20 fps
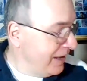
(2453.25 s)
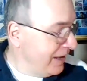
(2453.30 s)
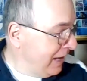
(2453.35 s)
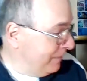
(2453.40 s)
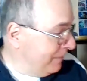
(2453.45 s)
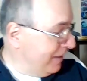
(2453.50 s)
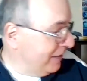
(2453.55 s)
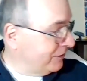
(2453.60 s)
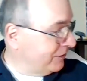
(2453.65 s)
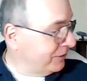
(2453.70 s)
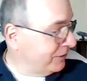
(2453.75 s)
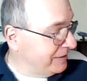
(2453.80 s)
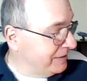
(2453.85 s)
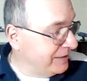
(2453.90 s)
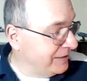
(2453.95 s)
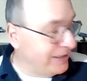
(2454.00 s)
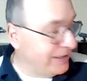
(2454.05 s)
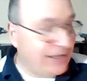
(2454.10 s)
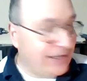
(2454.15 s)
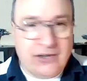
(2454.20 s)
I'm actually
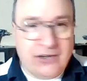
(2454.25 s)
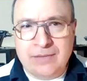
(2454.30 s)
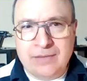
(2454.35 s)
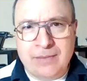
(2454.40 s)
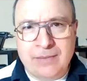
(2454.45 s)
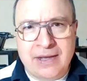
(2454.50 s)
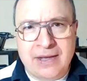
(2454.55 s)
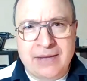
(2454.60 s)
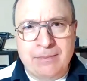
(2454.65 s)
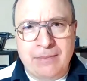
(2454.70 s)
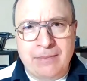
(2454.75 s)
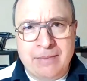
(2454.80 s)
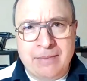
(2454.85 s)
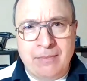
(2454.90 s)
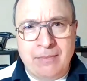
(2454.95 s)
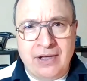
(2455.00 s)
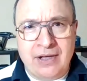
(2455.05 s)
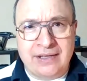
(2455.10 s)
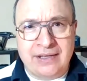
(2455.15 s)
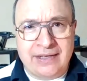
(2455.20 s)
sitting here in my
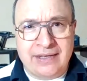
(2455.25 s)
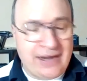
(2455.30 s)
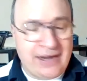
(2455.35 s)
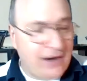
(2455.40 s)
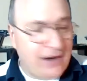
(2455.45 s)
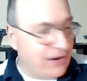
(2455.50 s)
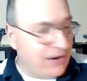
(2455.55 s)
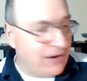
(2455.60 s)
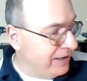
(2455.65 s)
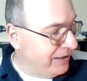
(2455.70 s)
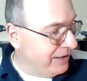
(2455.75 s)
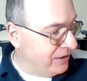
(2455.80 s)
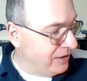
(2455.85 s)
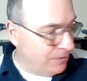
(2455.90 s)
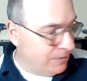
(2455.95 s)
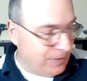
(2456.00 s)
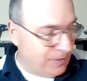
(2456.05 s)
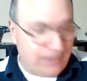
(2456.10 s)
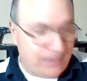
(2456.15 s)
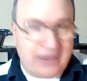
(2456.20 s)
modeling area
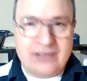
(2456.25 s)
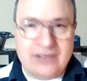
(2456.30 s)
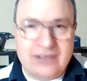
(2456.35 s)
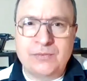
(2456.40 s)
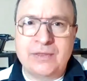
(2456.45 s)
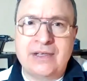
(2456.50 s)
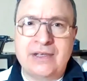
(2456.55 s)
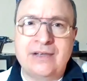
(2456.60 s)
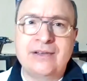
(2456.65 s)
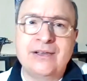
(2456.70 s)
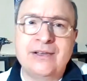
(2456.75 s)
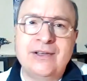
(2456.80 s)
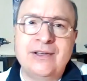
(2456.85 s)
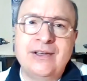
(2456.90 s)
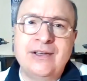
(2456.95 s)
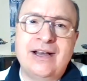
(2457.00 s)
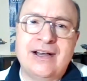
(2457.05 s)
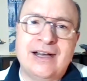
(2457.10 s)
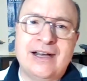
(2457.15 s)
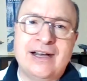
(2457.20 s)
here in my basement.
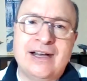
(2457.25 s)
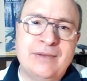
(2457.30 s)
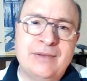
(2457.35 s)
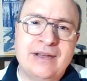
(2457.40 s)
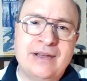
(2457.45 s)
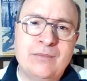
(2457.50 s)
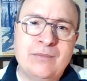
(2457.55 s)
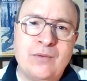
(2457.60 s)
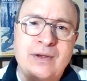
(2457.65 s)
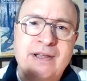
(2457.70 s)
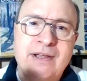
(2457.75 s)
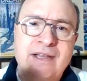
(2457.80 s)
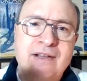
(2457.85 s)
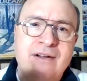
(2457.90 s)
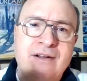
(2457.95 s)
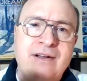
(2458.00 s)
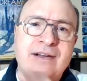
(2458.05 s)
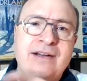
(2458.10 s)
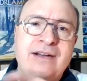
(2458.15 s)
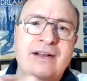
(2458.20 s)
I'm
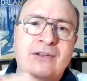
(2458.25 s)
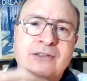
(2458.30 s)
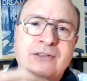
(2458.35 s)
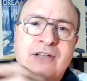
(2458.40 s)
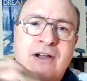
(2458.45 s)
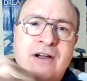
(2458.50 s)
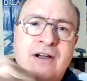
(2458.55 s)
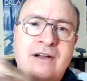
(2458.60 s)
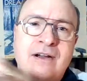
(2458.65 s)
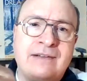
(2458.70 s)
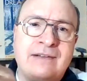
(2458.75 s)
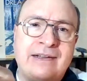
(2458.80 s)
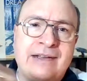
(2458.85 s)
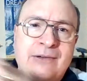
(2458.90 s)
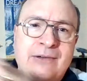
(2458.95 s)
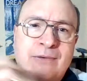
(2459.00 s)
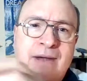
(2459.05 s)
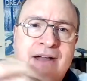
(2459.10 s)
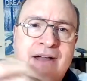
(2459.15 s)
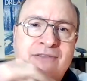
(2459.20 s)
working on an Eldar
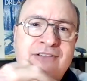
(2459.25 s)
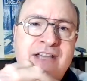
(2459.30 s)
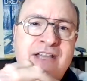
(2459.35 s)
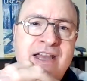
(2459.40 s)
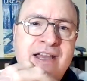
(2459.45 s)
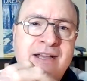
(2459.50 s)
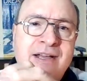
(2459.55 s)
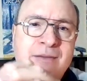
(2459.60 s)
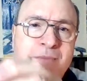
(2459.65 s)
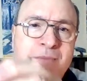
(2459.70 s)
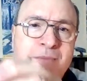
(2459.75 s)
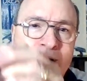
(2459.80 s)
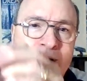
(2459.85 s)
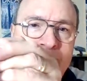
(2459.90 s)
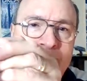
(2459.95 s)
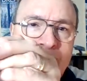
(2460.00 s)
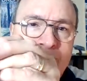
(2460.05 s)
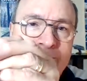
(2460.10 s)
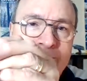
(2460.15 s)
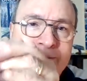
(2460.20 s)
grav tank
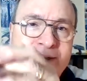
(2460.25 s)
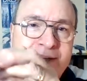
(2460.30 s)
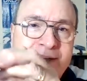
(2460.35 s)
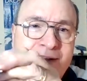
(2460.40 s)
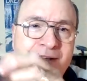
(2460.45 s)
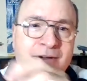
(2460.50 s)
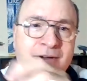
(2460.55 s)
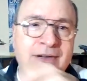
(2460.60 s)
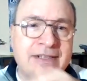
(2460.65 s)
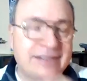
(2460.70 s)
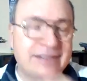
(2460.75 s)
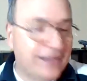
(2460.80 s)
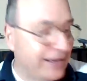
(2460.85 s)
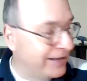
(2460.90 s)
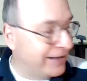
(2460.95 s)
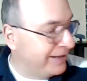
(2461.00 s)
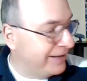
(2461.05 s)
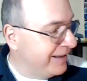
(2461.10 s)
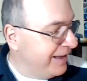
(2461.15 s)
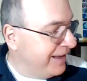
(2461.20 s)
model. You know, it's
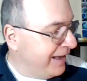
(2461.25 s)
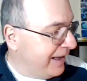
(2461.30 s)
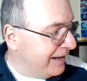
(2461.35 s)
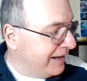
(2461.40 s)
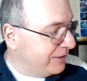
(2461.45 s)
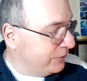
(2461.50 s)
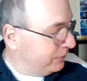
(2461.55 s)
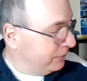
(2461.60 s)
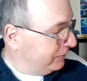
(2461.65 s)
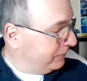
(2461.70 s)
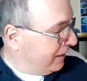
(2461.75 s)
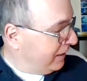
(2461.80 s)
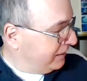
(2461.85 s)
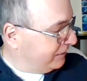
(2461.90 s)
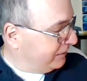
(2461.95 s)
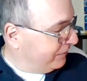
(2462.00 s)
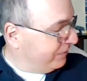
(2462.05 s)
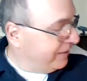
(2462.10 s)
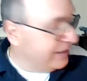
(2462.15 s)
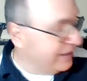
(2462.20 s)
like I do
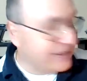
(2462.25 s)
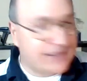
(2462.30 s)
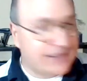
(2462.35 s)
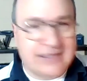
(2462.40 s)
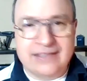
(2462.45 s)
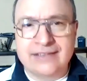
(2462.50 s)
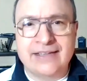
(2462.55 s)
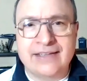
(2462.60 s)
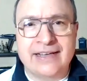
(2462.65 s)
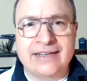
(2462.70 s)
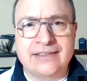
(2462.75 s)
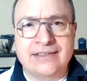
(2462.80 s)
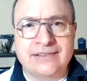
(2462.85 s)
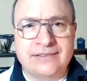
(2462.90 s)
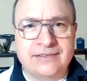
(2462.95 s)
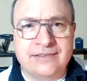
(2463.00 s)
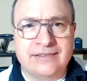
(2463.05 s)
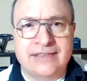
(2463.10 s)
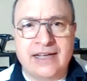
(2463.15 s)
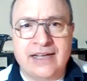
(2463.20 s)
lots of things that like
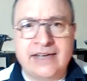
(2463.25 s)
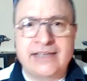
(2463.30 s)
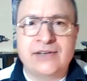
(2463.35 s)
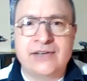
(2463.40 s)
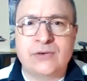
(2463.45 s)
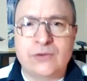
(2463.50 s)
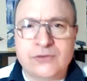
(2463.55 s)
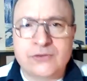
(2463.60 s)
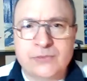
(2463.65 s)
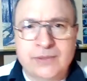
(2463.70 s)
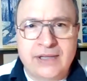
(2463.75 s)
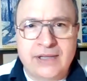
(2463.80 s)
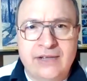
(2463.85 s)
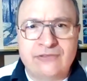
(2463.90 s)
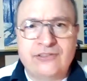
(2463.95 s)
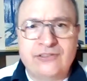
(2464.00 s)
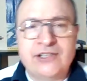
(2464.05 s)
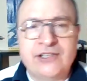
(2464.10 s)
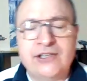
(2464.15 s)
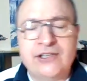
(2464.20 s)
9-year-olds would
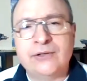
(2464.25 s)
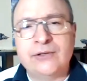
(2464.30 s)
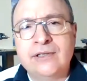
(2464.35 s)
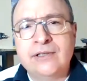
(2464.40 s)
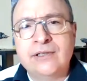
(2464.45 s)
love to do.